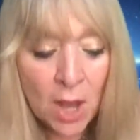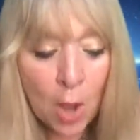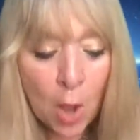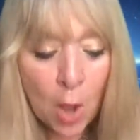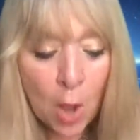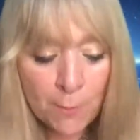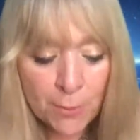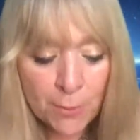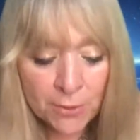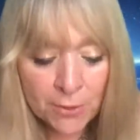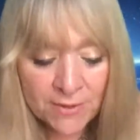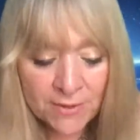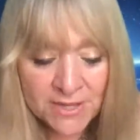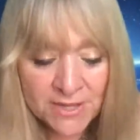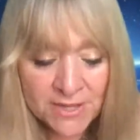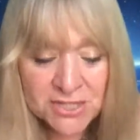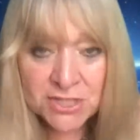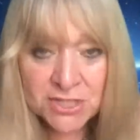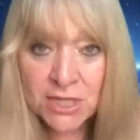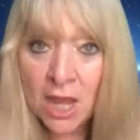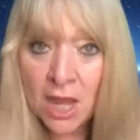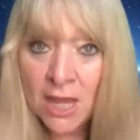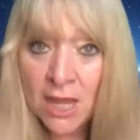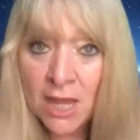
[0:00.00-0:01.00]

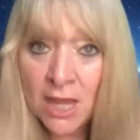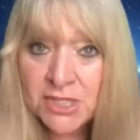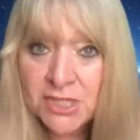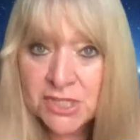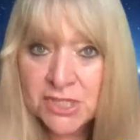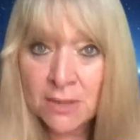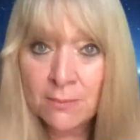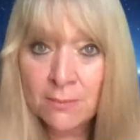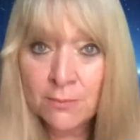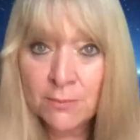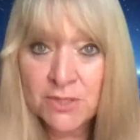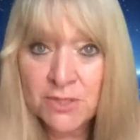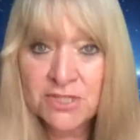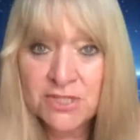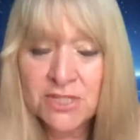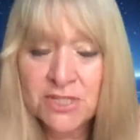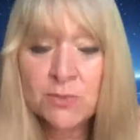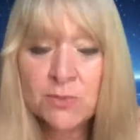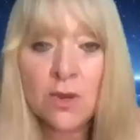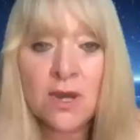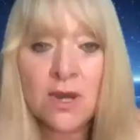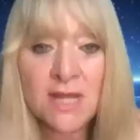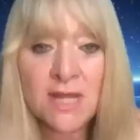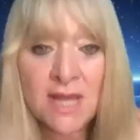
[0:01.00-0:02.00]
Operation High Jump, which is
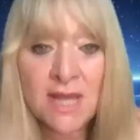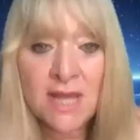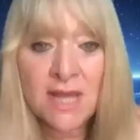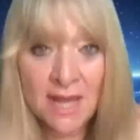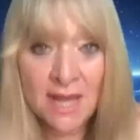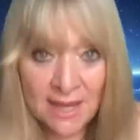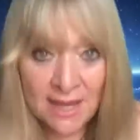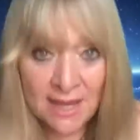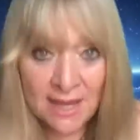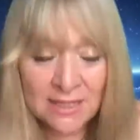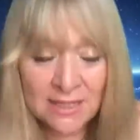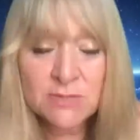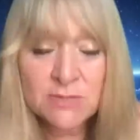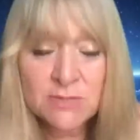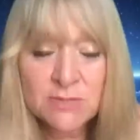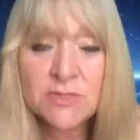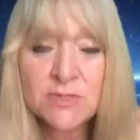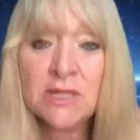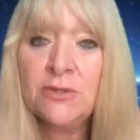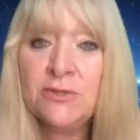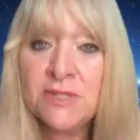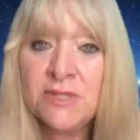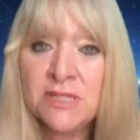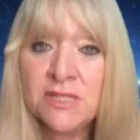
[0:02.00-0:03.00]
what Alex was
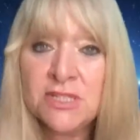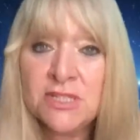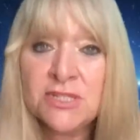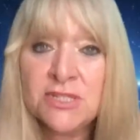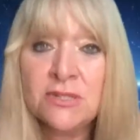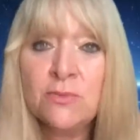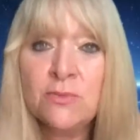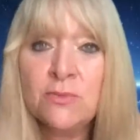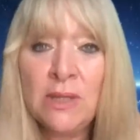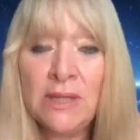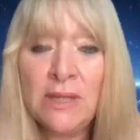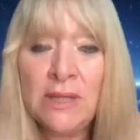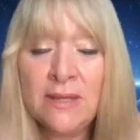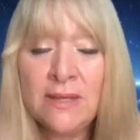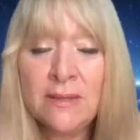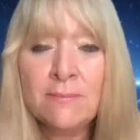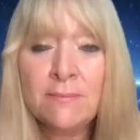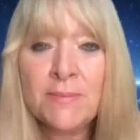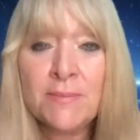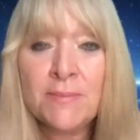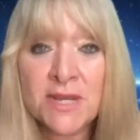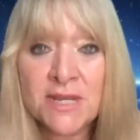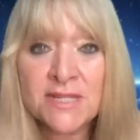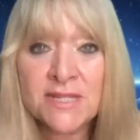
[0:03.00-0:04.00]
alluding to,
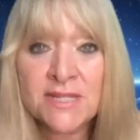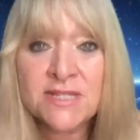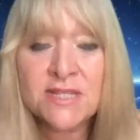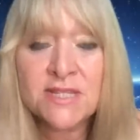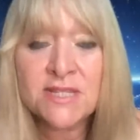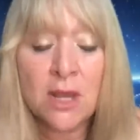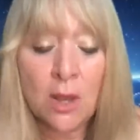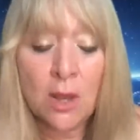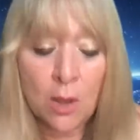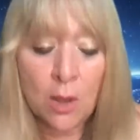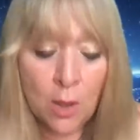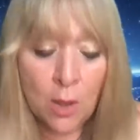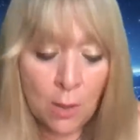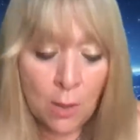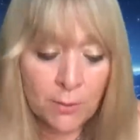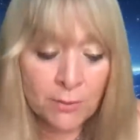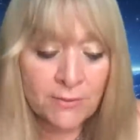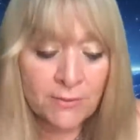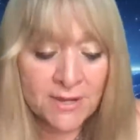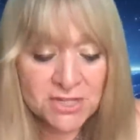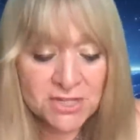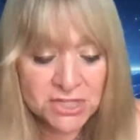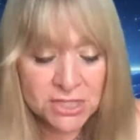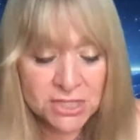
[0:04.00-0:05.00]
William Byrd's
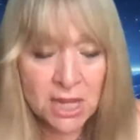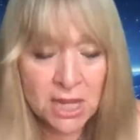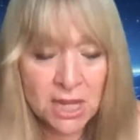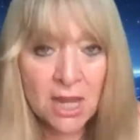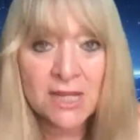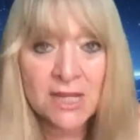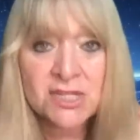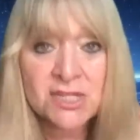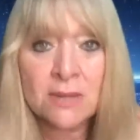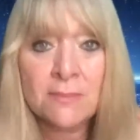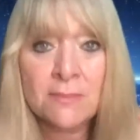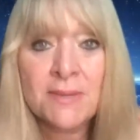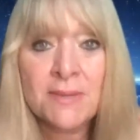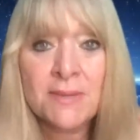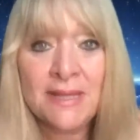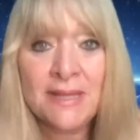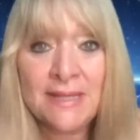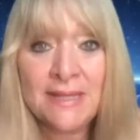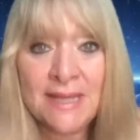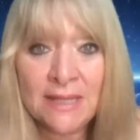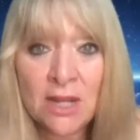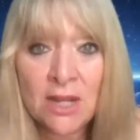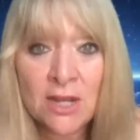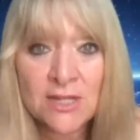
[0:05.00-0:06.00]
Operation High Jump in
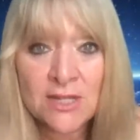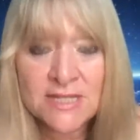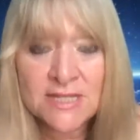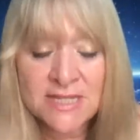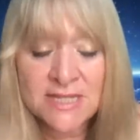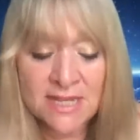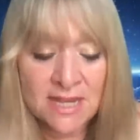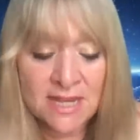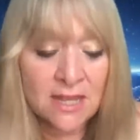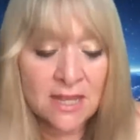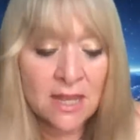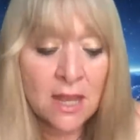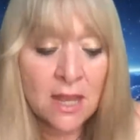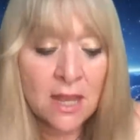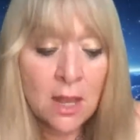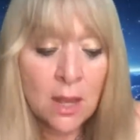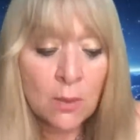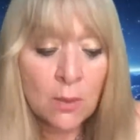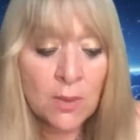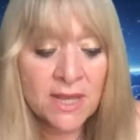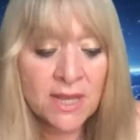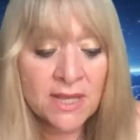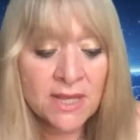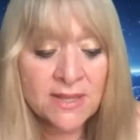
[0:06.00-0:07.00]
the Antarctic,
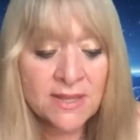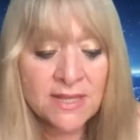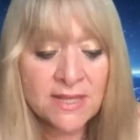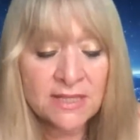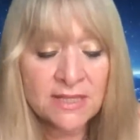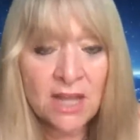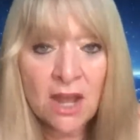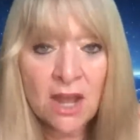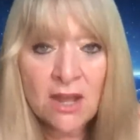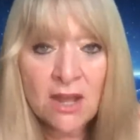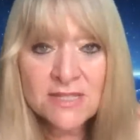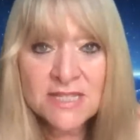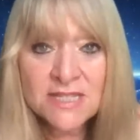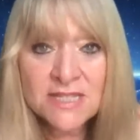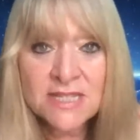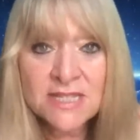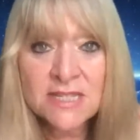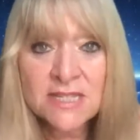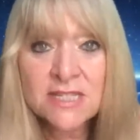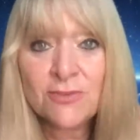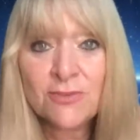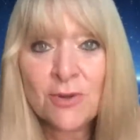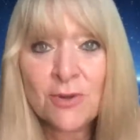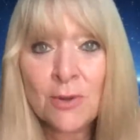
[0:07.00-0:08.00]
where the
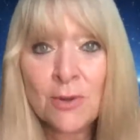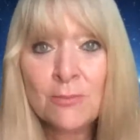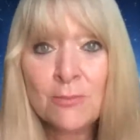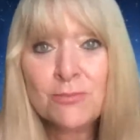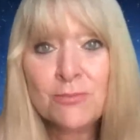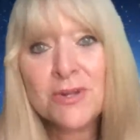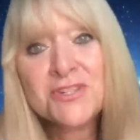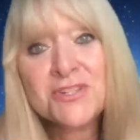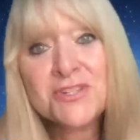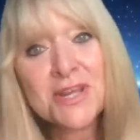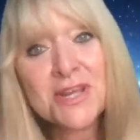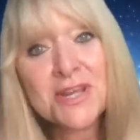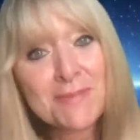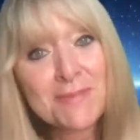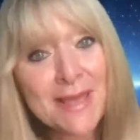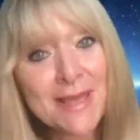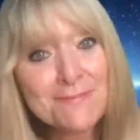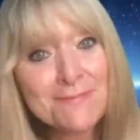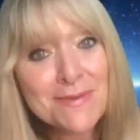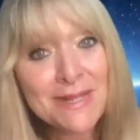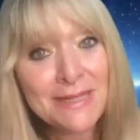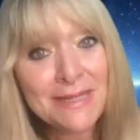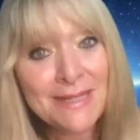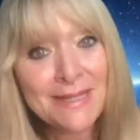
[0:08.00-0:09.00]
Nazis from Project
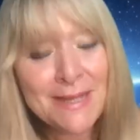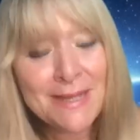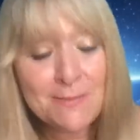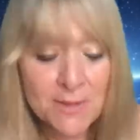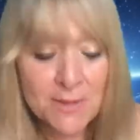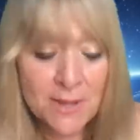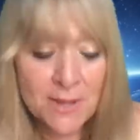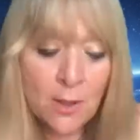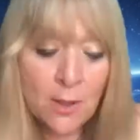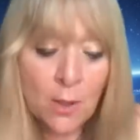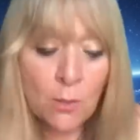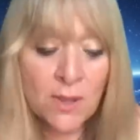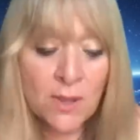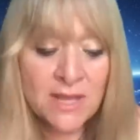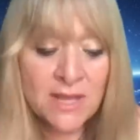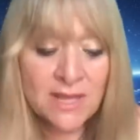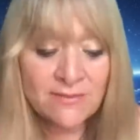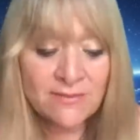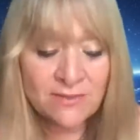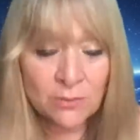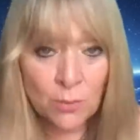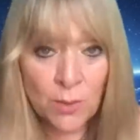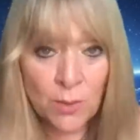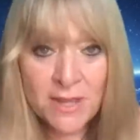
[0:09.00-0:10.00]
Paperclip were
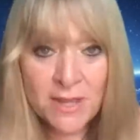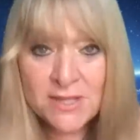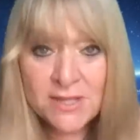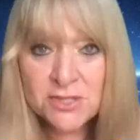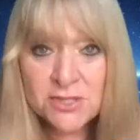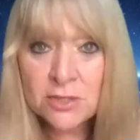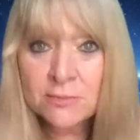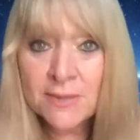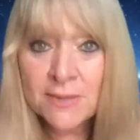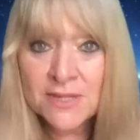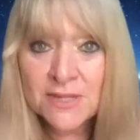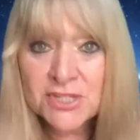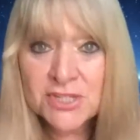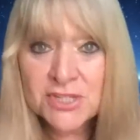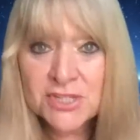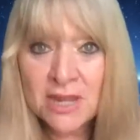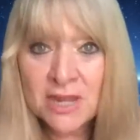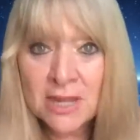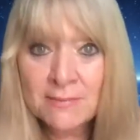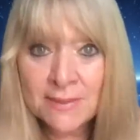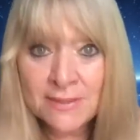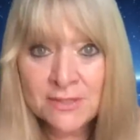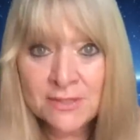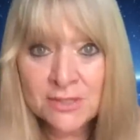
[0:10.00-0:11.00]
given way too much
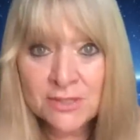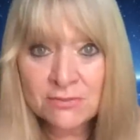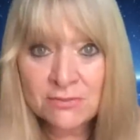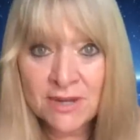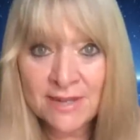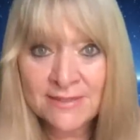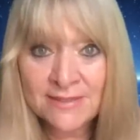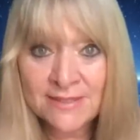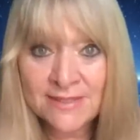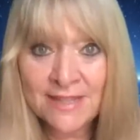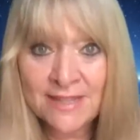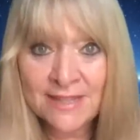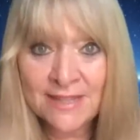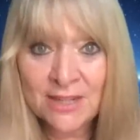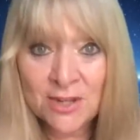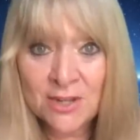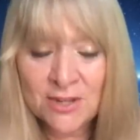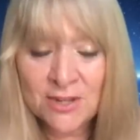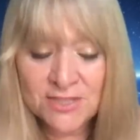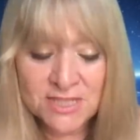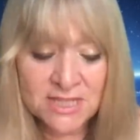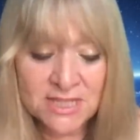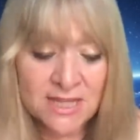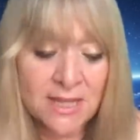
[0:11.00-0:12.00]
time underground in
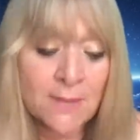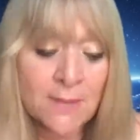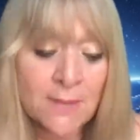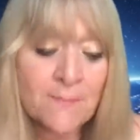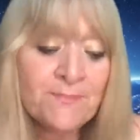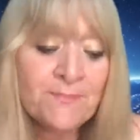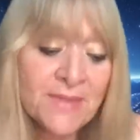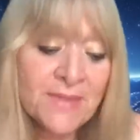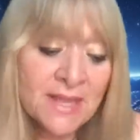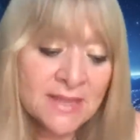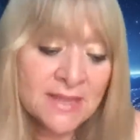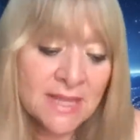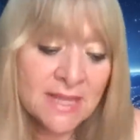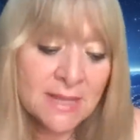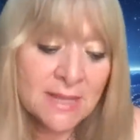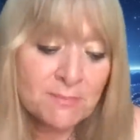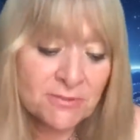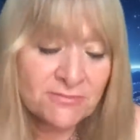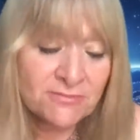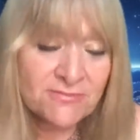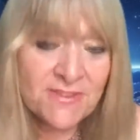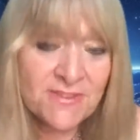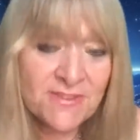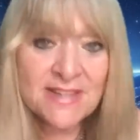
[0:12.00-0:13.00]
Antarctica. They
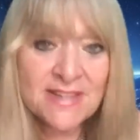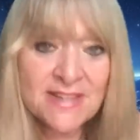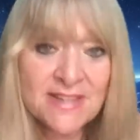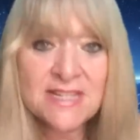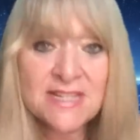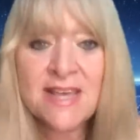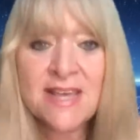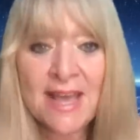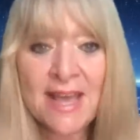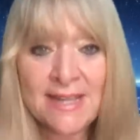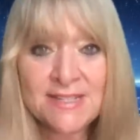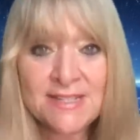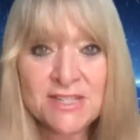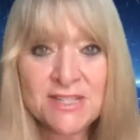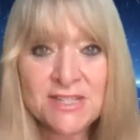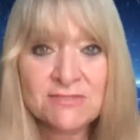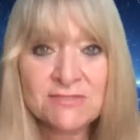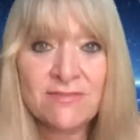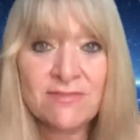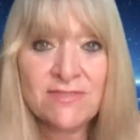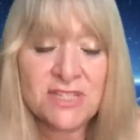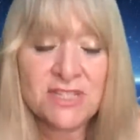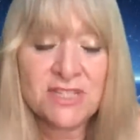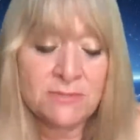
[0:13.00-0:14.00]
perfected their
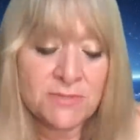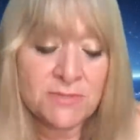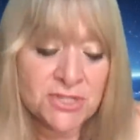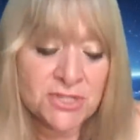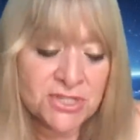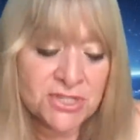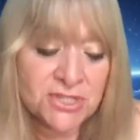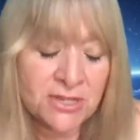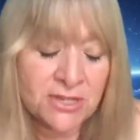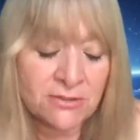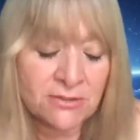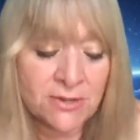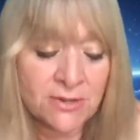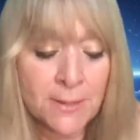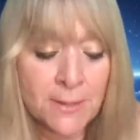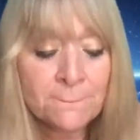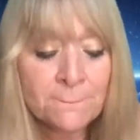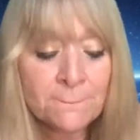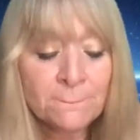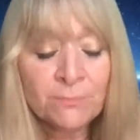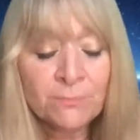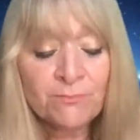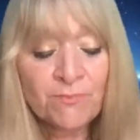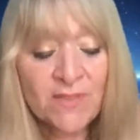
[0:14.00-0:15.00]
anti-gravity machinery,
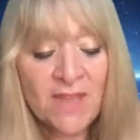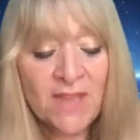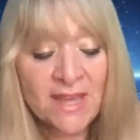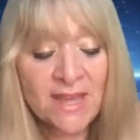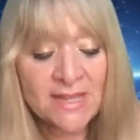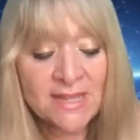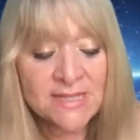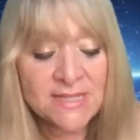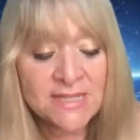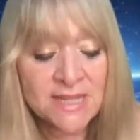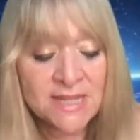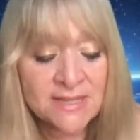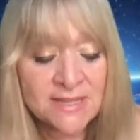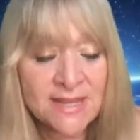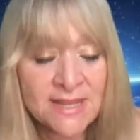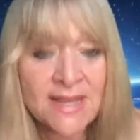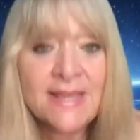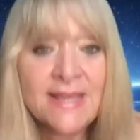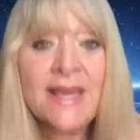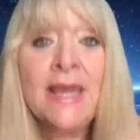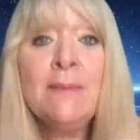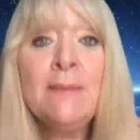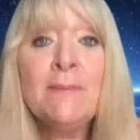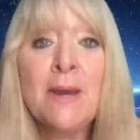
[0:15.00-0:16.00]
and they
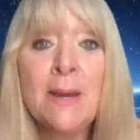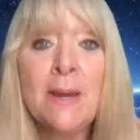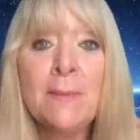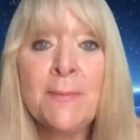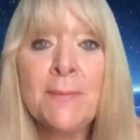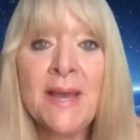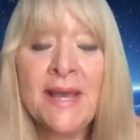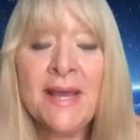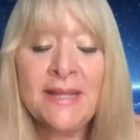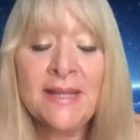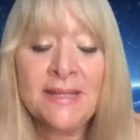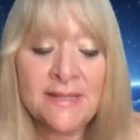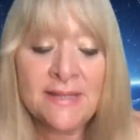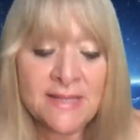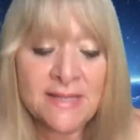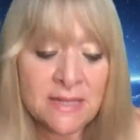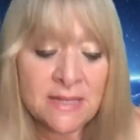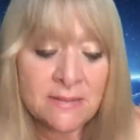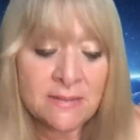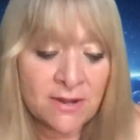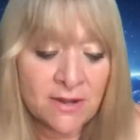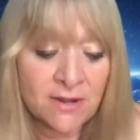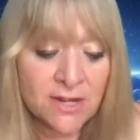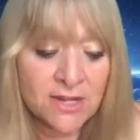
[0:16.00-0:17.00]
came up, and
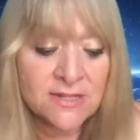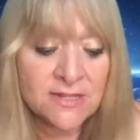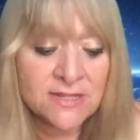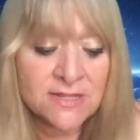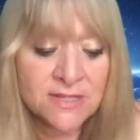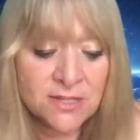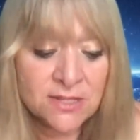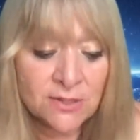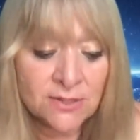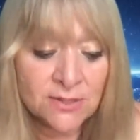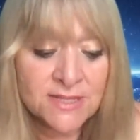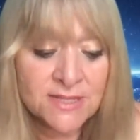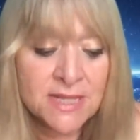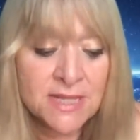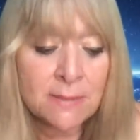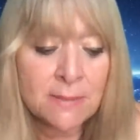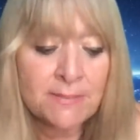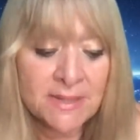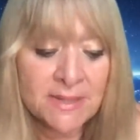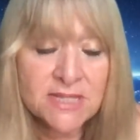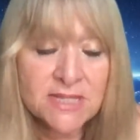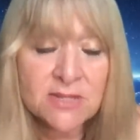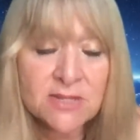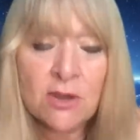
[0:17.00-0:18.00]
the Americans got a
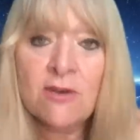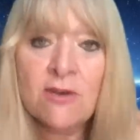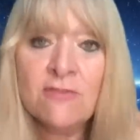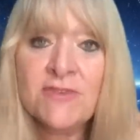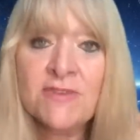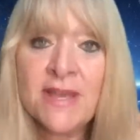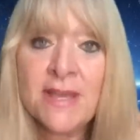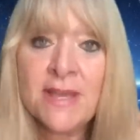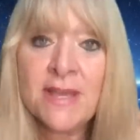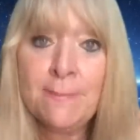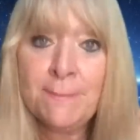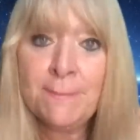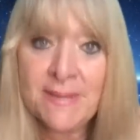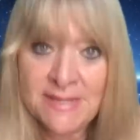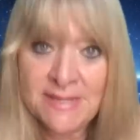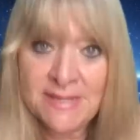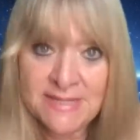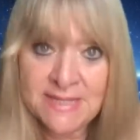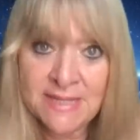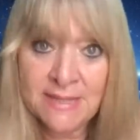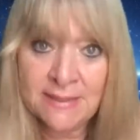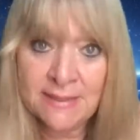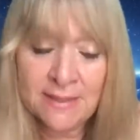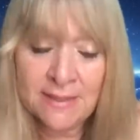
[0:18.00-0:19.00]
bit of a
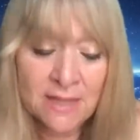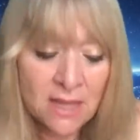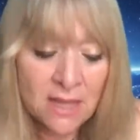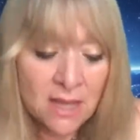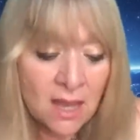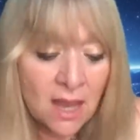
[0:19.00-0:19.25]
beating.